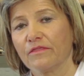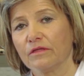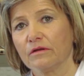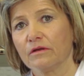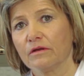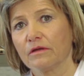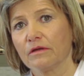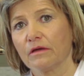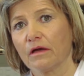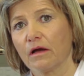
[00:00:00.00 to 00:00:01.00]
Then
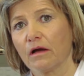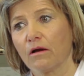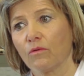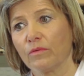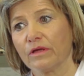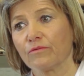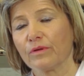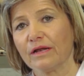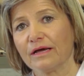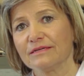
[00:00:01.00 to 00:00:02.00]
we
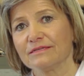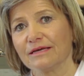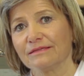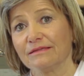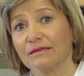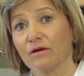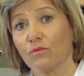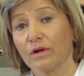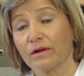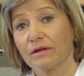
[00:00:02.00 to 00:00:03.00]
realized that there
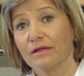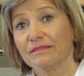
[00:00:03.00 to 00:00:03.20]
were